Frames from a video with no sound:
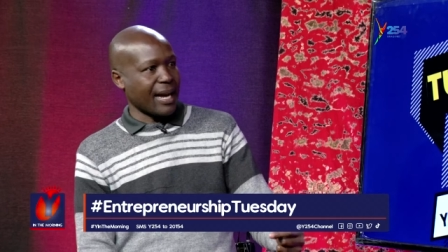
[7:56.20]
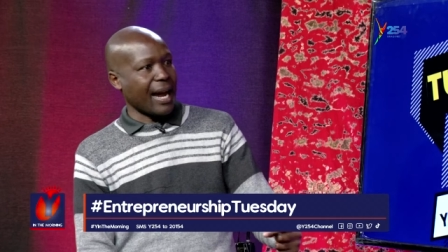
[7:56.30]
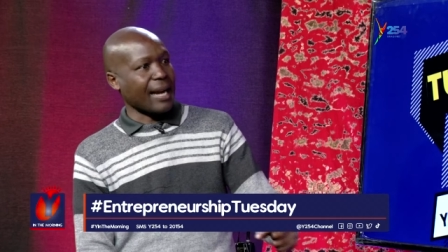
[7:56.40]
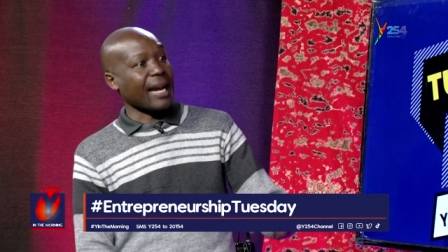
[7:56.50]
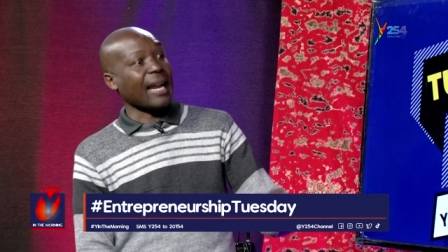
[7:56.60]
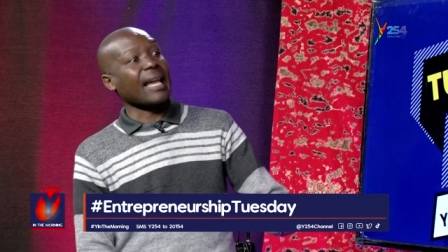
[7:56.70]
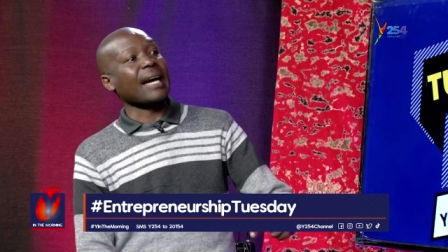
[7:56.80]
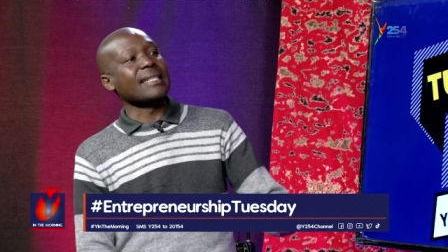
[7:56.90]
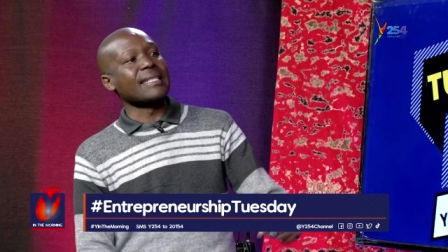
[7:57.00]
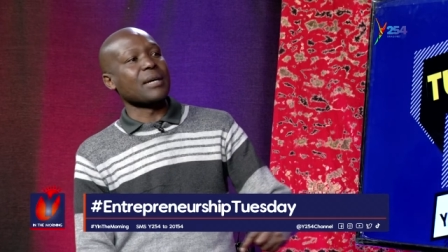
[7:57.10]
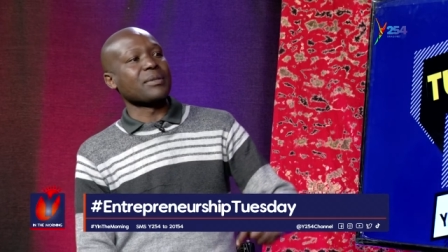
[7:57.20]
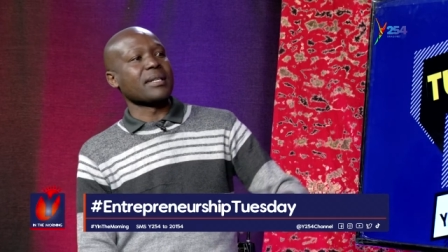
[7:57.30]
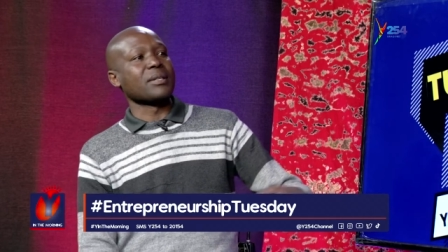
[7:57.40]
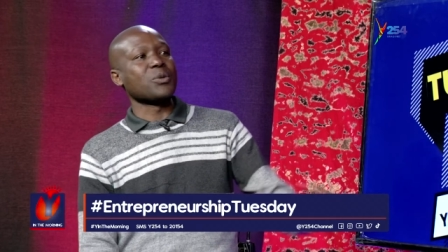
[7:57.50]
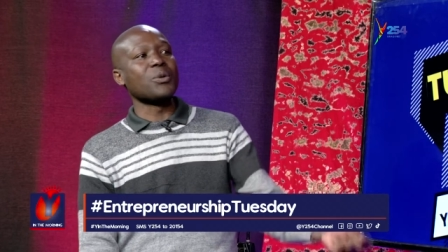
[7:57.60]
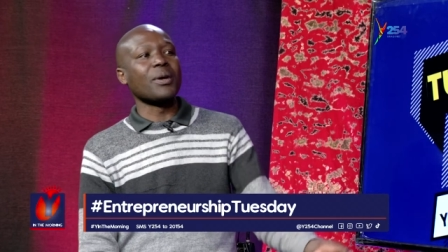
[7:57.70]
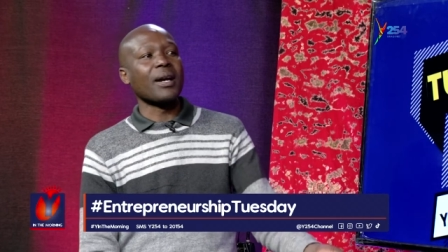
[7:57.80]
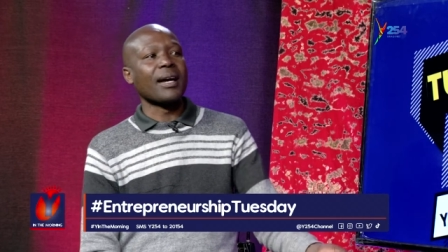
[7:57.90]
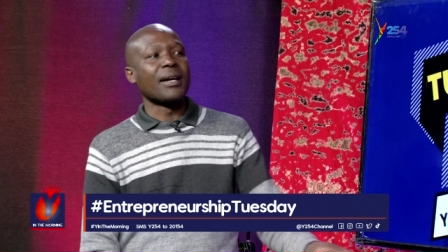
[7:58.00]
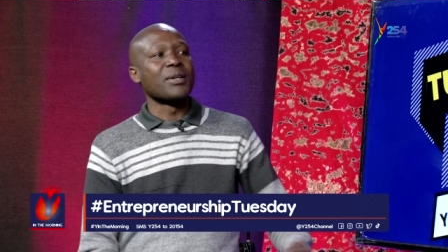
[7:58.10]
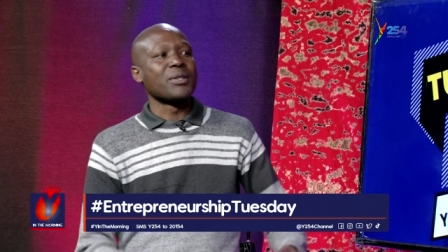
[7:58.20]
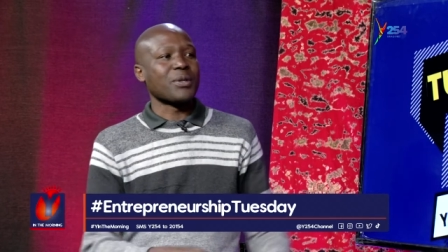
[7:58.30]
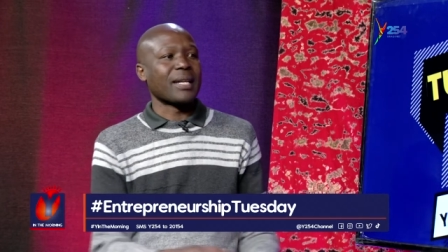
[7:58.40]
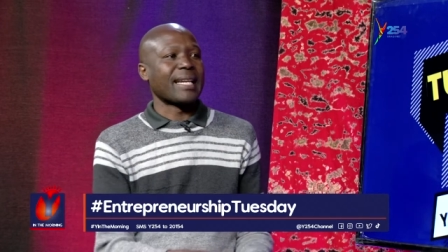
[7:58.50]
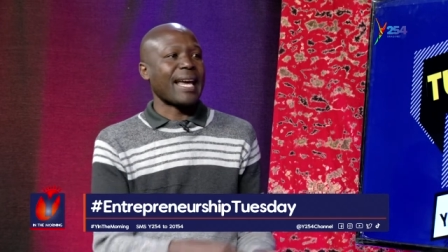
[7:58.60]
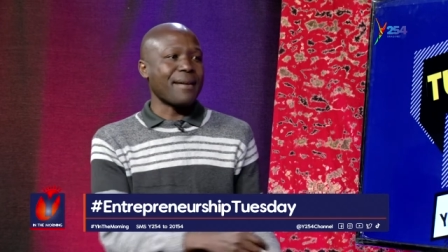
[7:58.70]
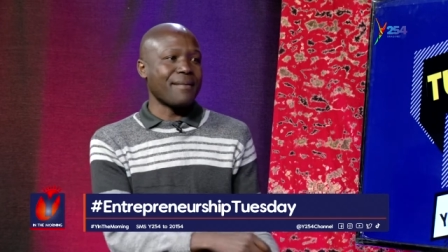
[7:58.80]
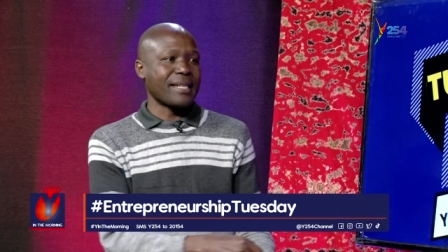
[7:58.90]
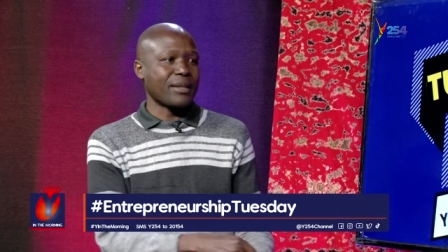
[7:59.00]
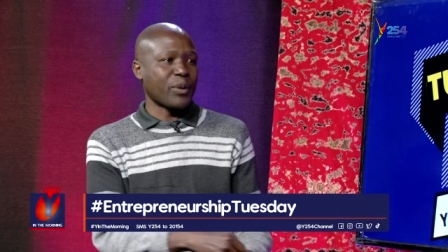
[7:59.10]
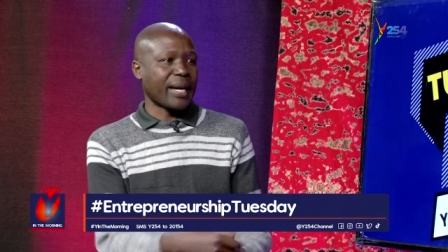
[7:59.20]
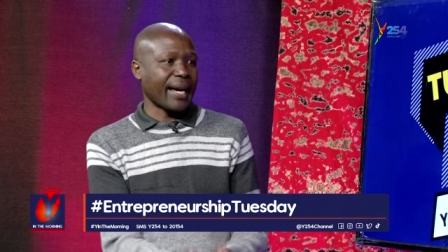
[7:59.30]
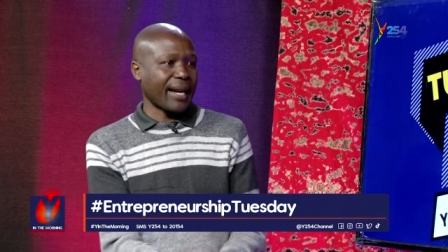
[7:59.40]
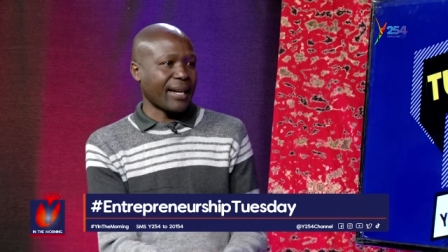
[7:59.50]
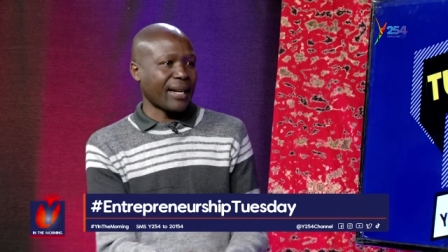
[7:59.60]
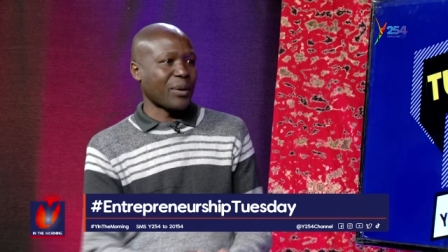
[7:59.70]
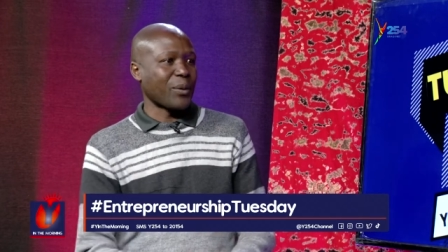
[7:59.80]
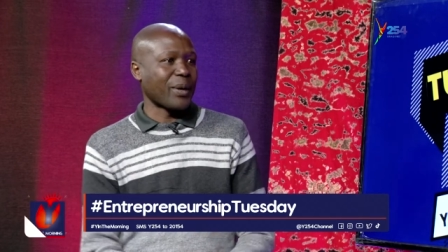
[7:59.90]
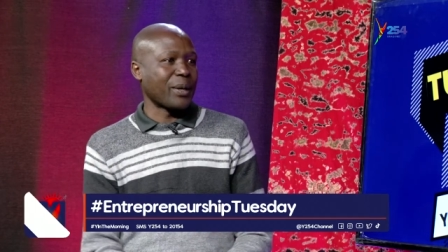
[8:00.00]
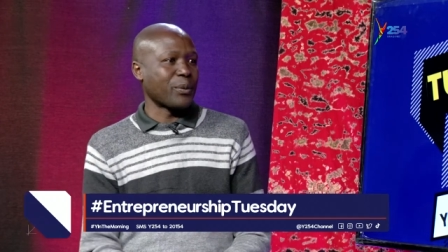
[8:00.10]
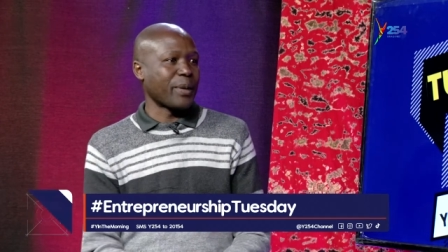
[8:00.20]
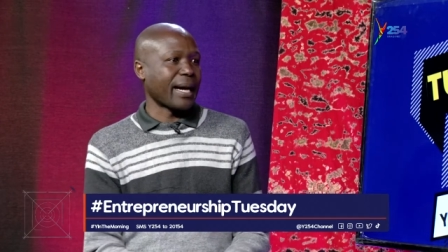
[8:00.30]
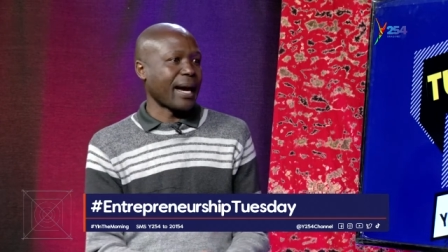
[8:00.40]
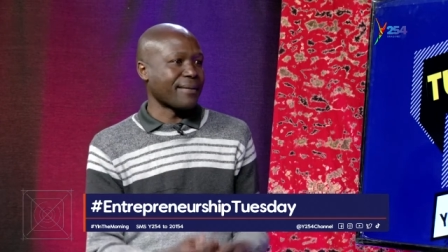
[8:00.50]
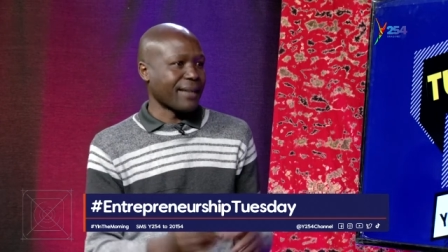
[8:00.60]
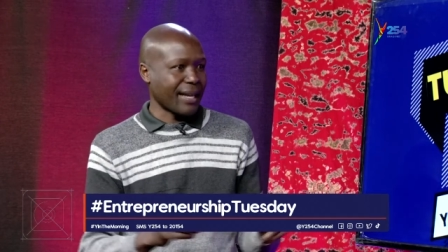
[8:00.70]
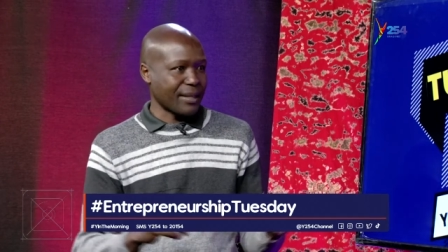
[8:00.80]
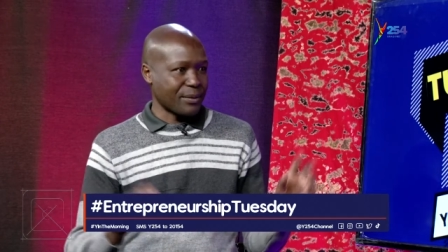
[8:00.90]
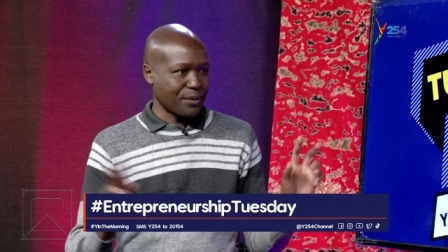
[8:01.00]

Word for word: mm-hmm. and another canteen outside the school, so that every weekend when we're having that